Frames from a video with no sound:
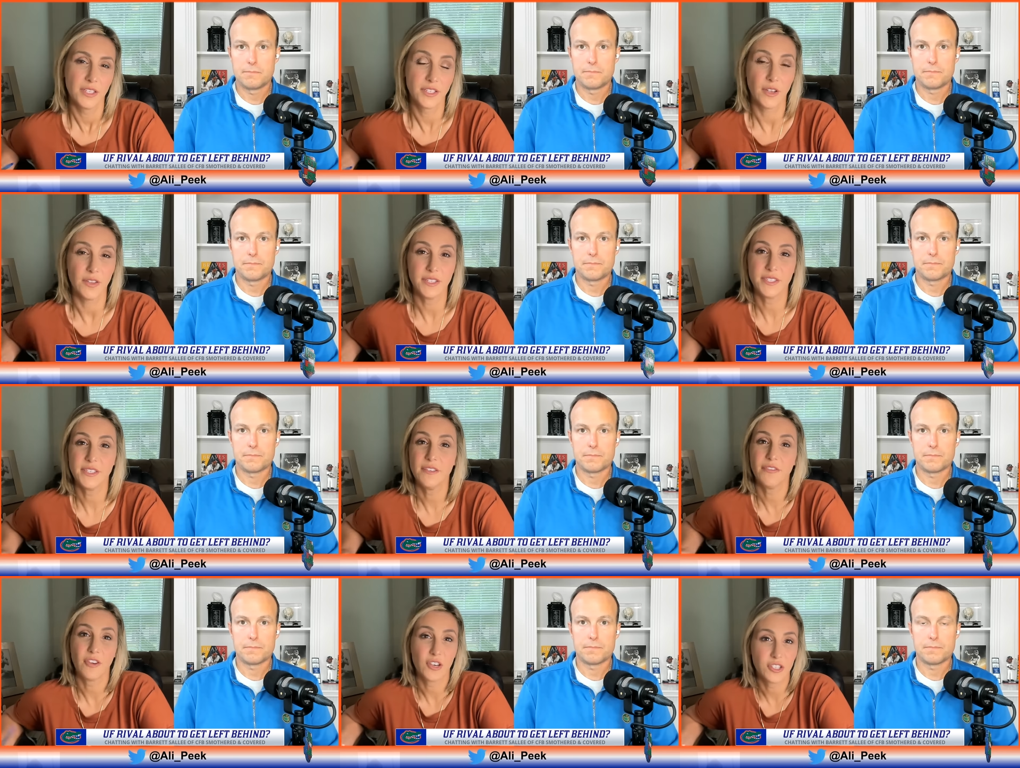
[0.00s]
Speaker 1: So this is
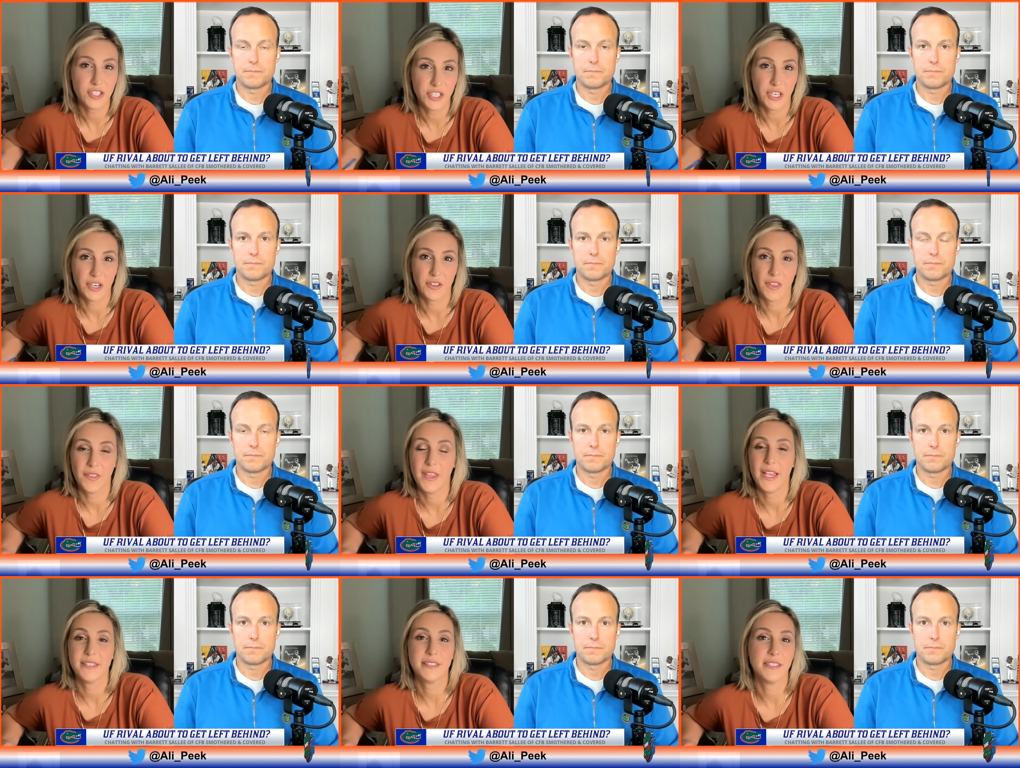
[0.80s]
the first year
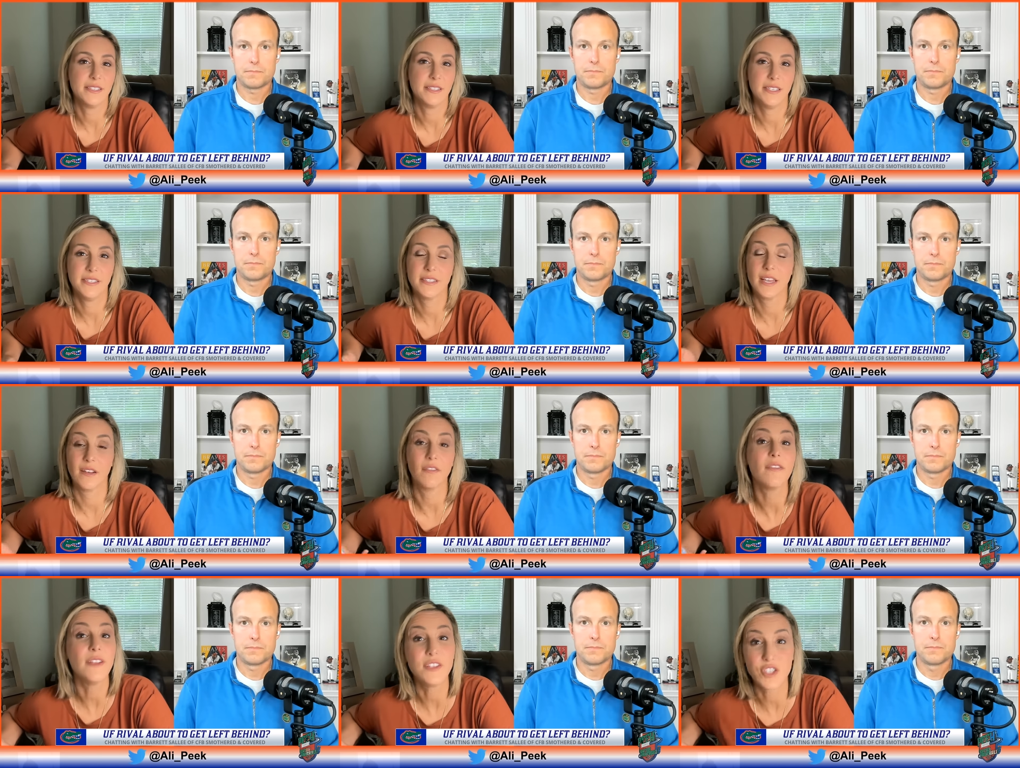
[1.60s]
that the SEC is
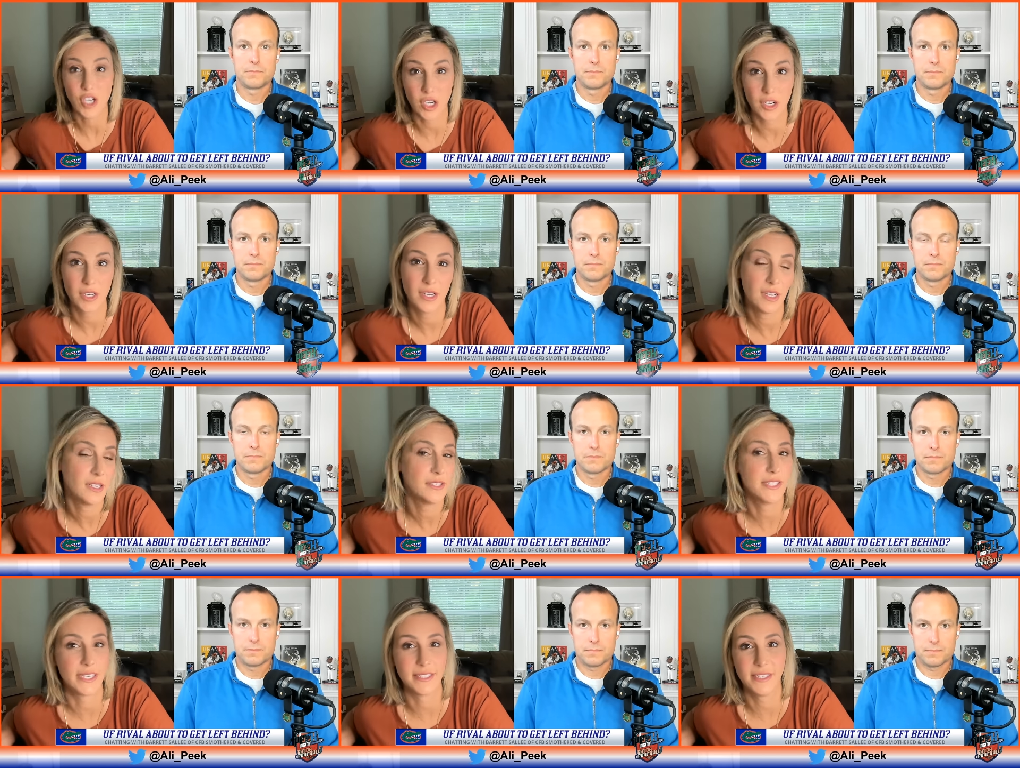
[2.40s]
going to feature
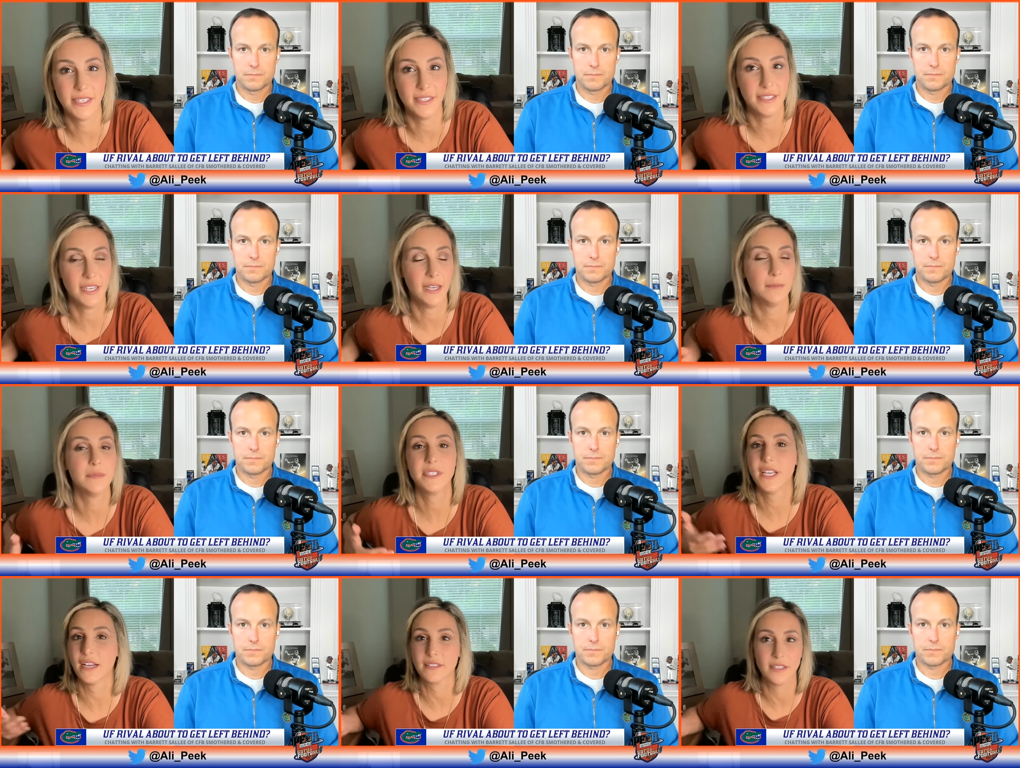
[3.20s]
16
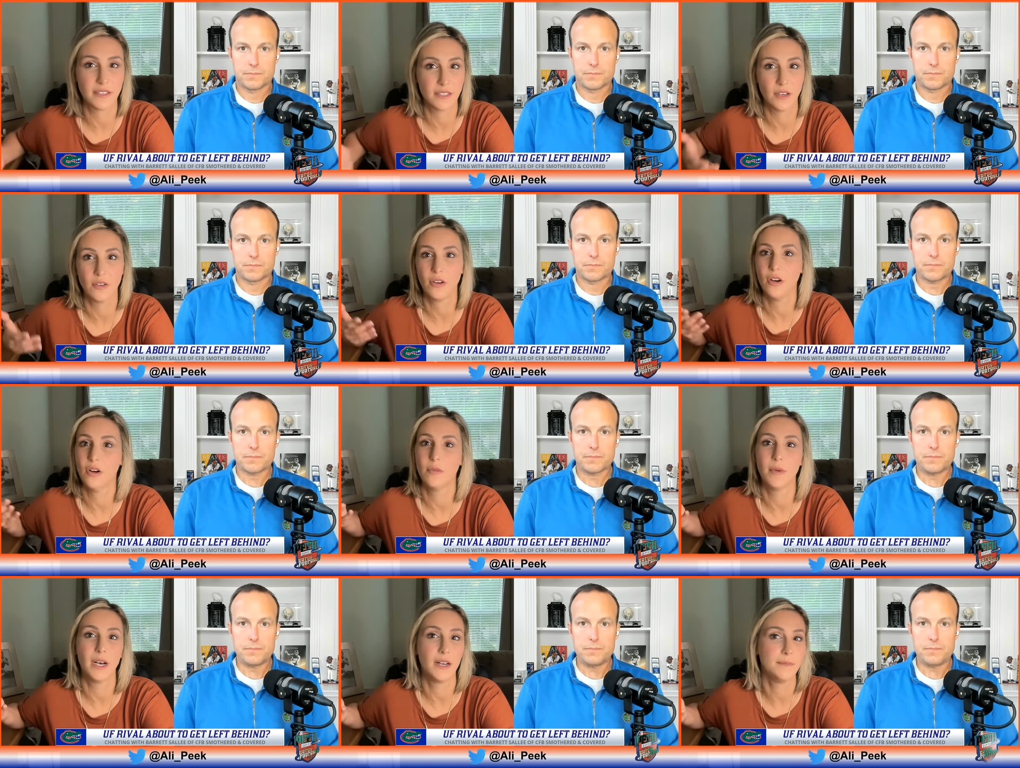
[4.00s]
teams, Texas and
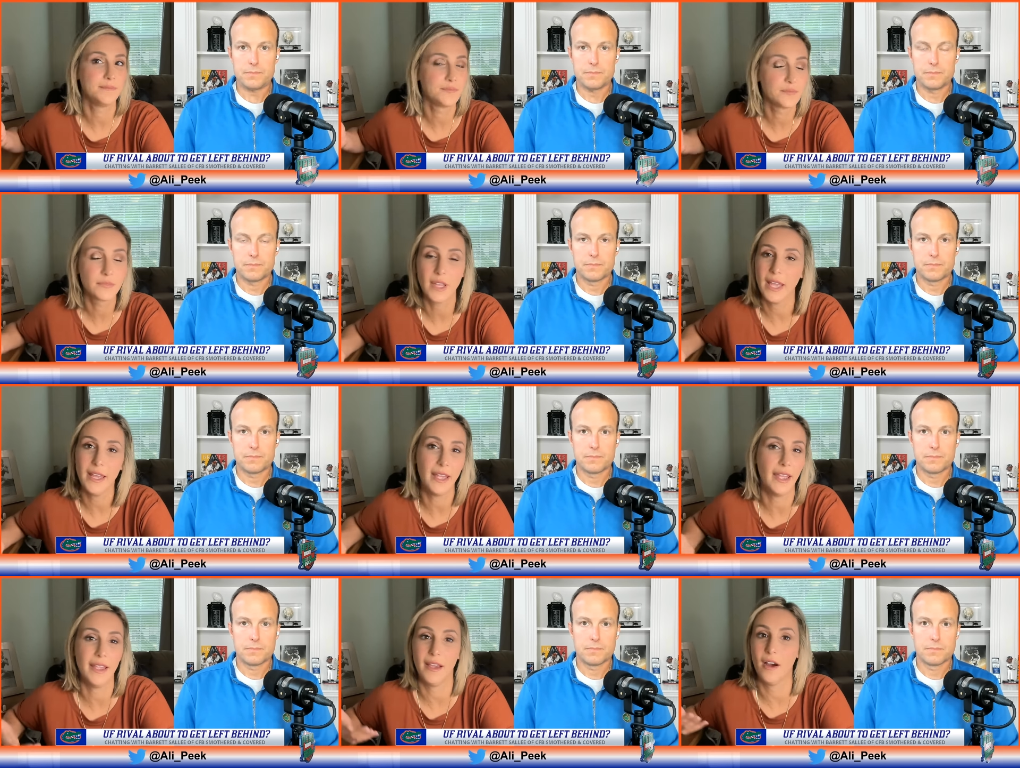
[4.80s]
Oklahoma.
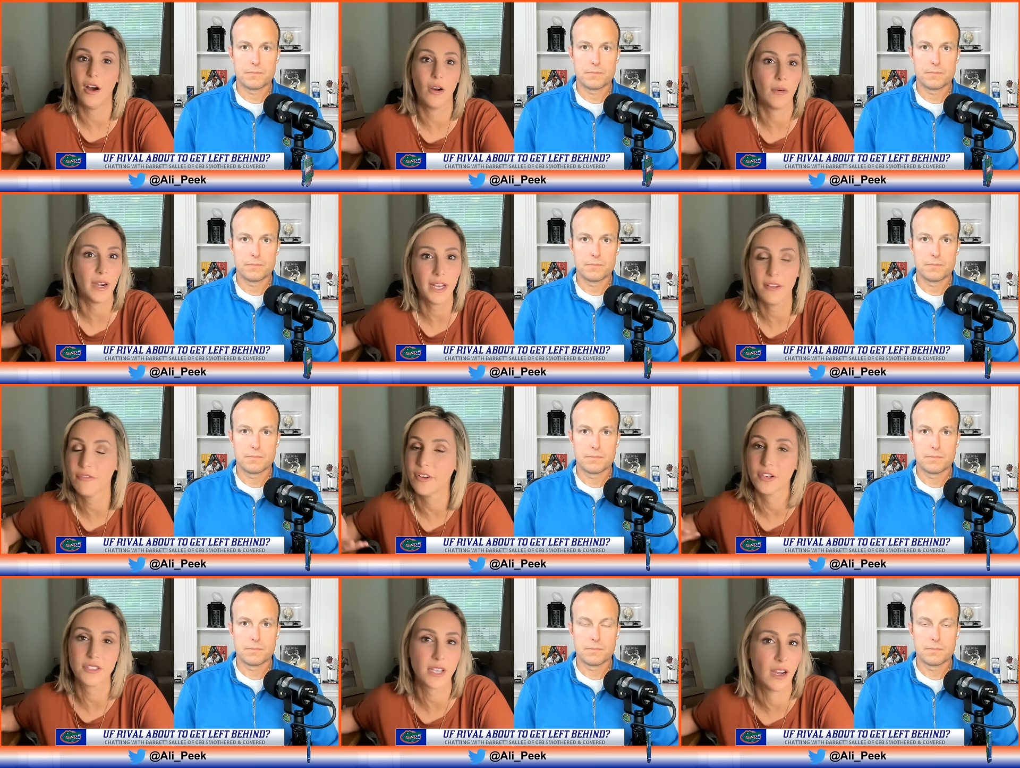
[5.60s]
It, it, already a
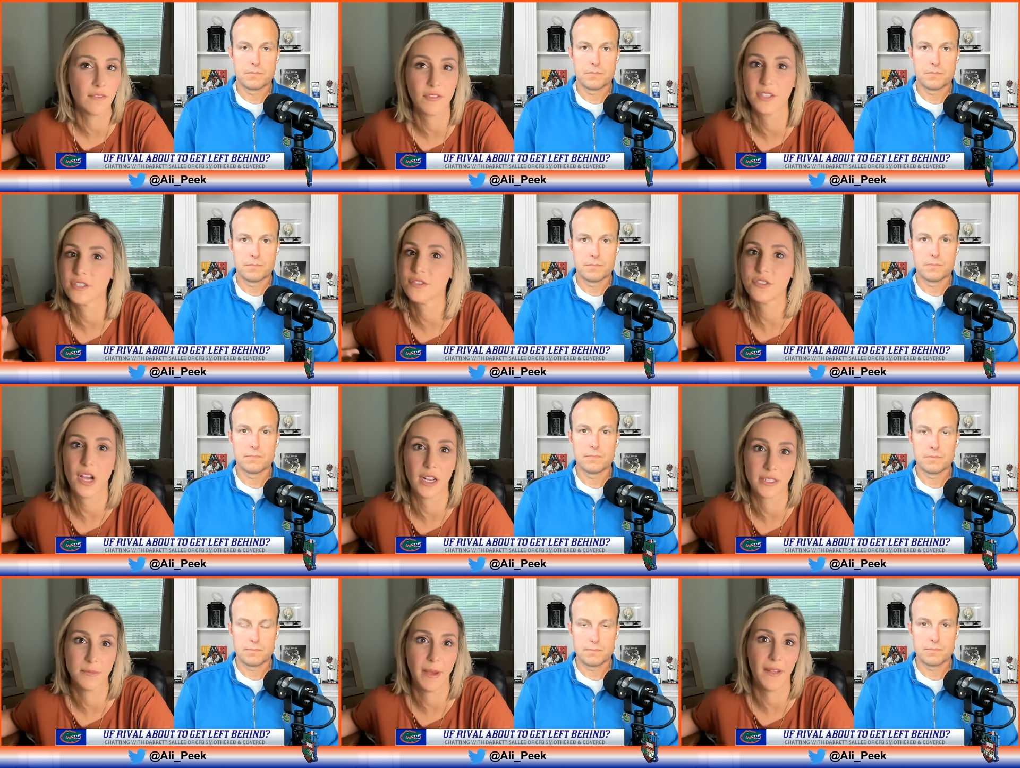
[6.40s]
fierce conference
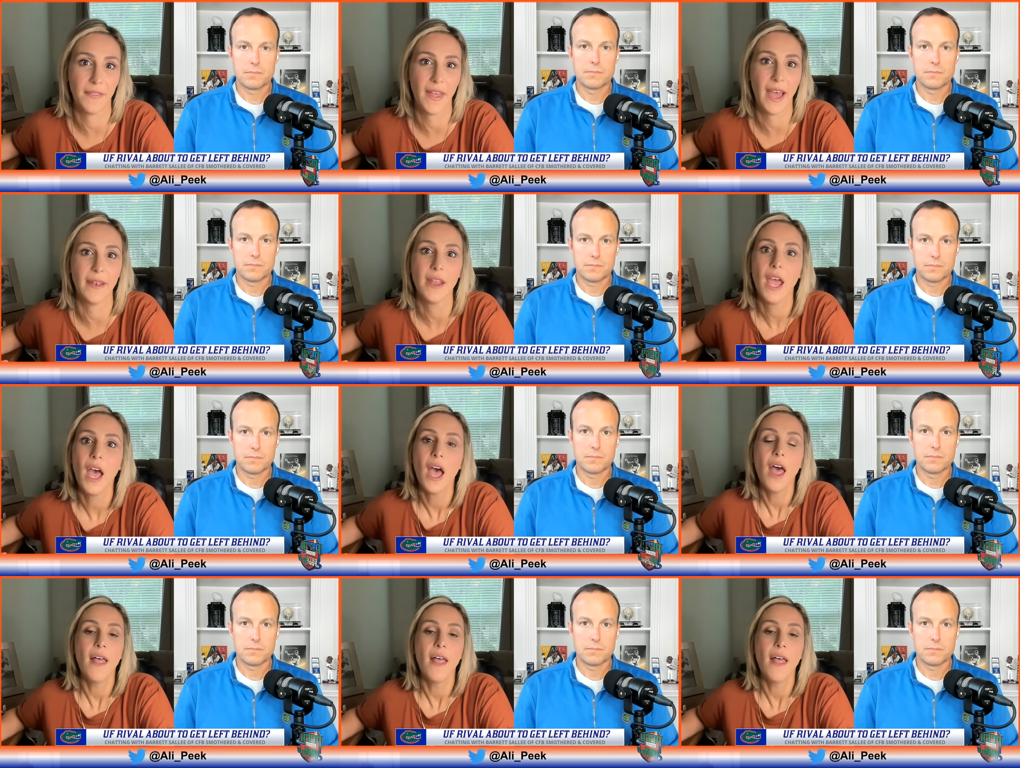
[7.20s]
talked about that.